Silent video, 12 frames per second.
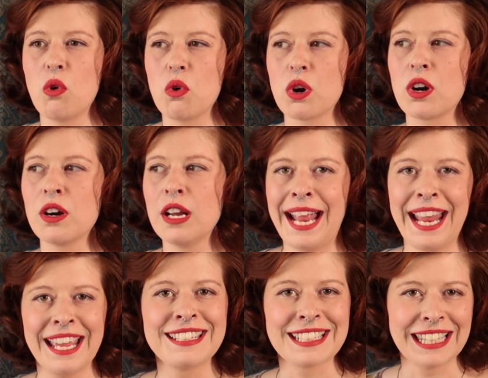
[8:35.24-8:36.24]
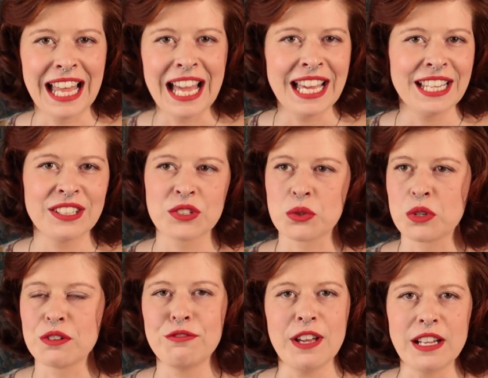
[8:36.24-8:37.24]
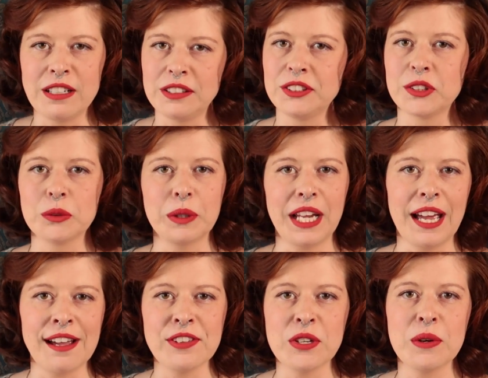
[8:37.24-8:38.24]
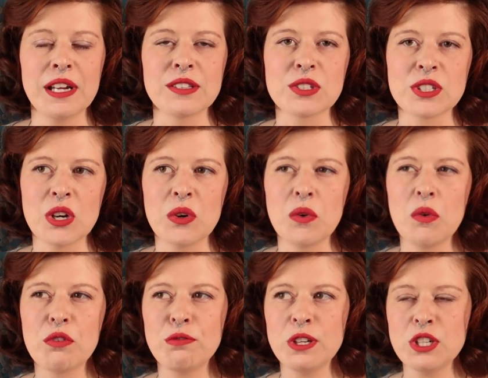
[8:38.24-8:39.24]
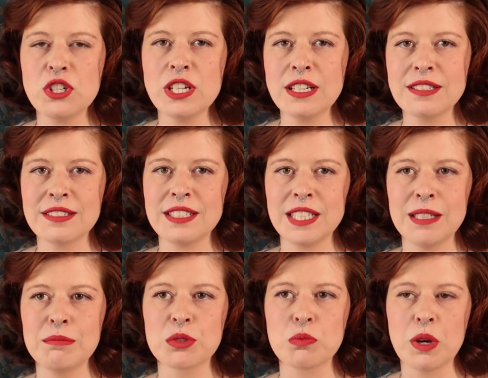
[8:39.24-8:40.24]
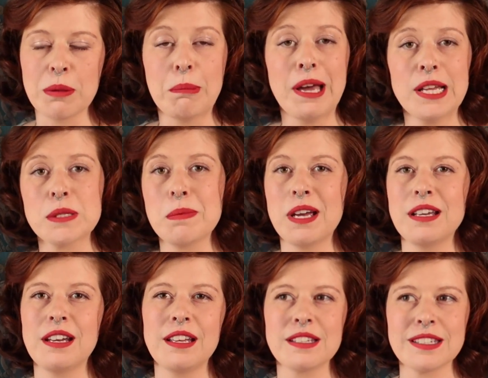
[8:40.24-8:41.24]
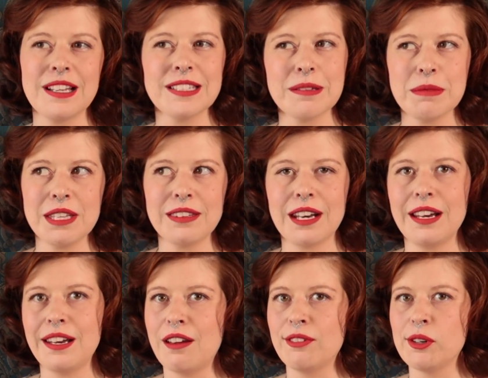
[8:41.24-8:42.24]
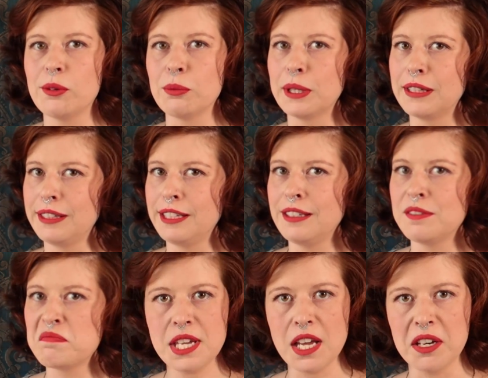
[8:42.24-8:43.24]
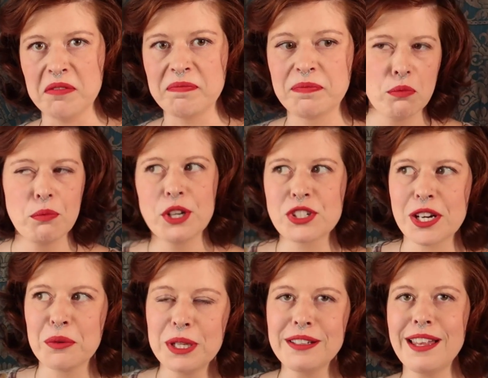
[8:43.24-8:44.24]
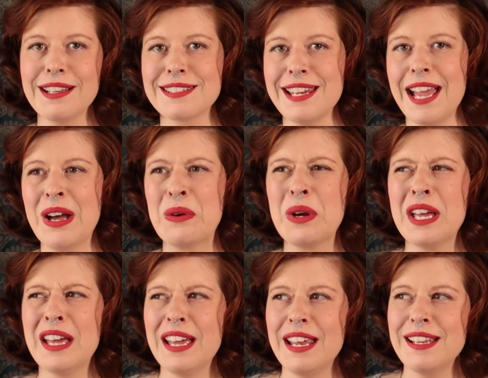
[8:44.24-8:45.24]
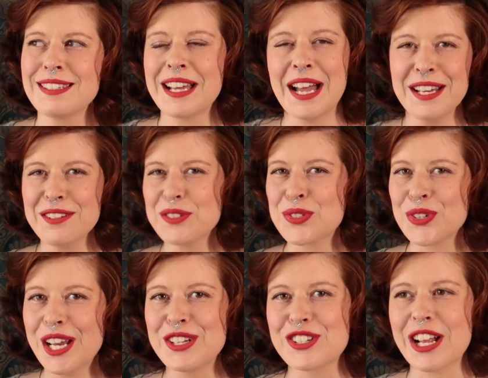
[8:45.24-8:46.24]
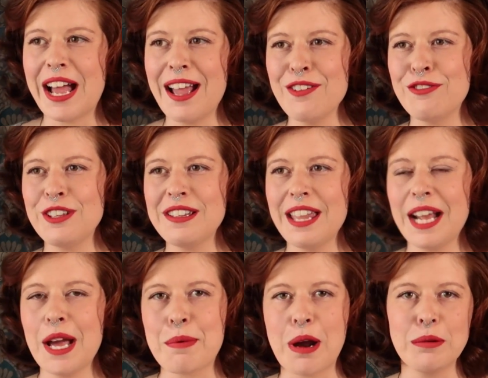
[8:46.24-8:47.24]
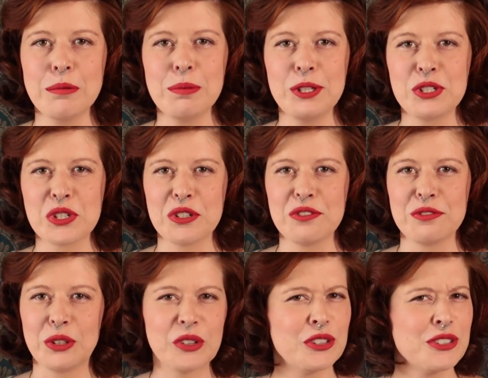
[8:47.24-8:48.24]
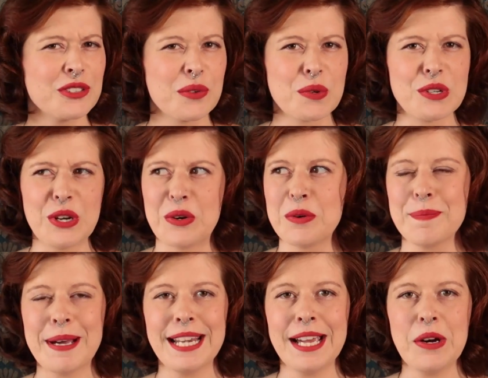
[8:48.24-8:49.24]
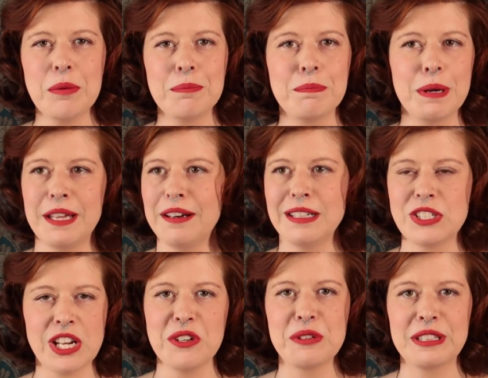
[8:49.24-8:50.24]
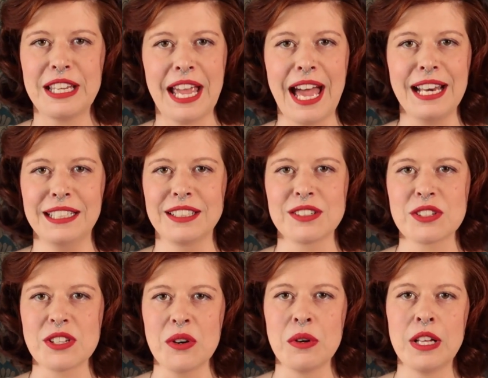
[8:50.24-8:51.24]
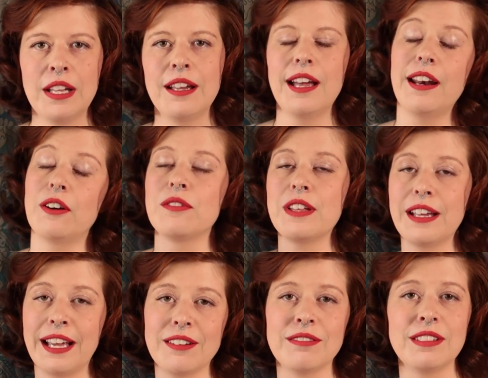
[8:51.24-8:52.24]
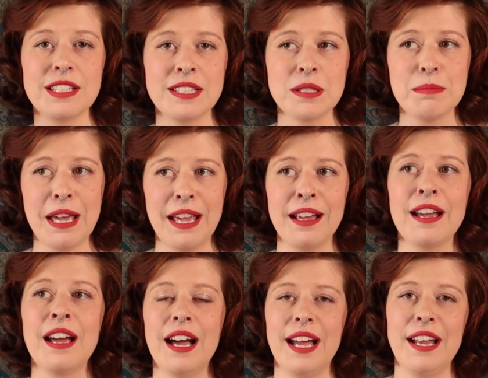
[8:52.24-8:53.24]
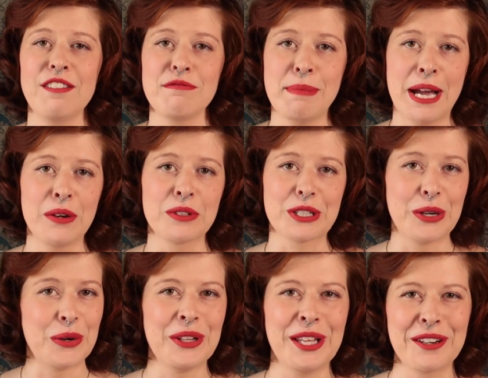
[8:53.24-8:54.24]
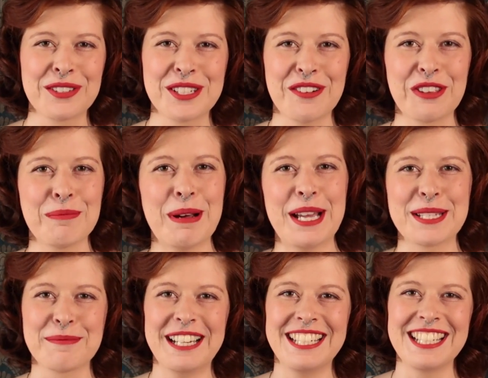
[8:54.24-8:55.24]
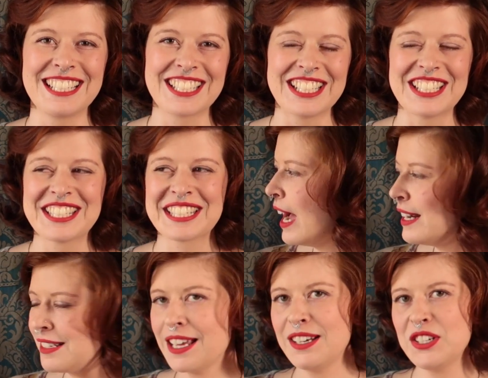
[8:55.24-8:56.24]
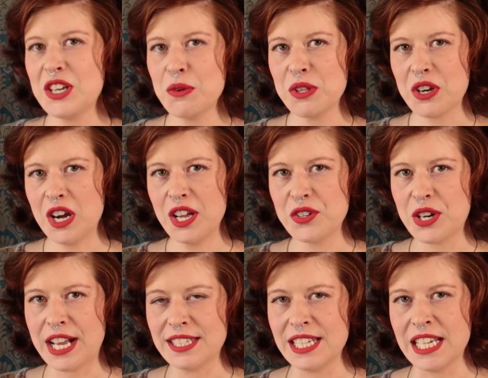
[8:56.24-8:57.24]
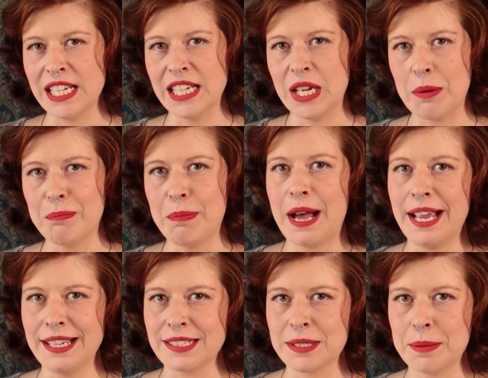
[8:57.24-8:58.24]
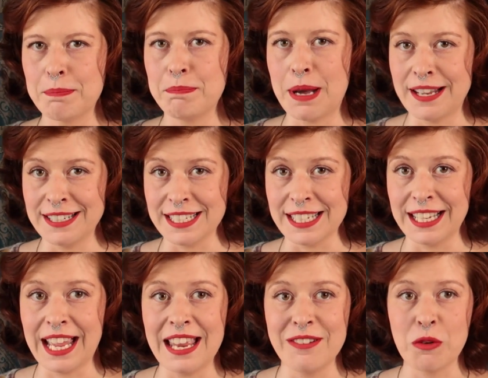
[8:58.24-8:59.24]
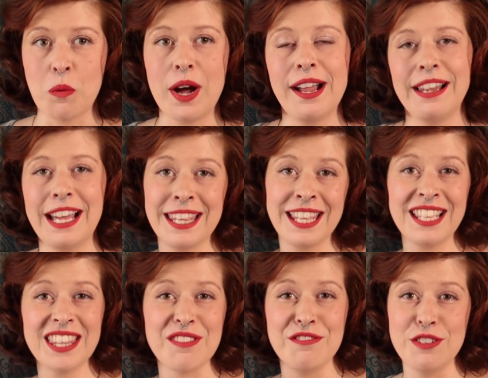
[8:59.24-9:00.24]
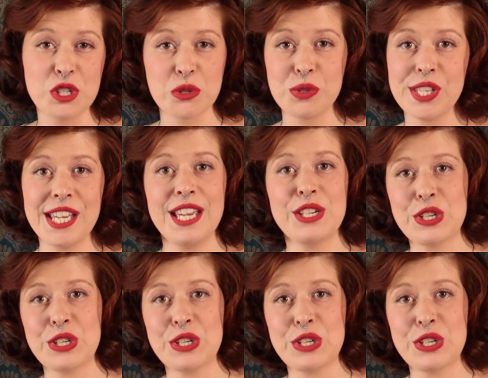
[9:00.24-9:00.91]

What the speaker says: or hand-lined or felled or what have you, and so finishing seams with bias binding is not something that I'd ever really done, which I realize now is kind of strange. I feel like I probably should have learned or known by now, but I genuinely hadn't. So, I know, again, this is May. I have bound a whole lot of stuff with bias binding since. I decided to go with a contrasting bias binding, and while I think that visually it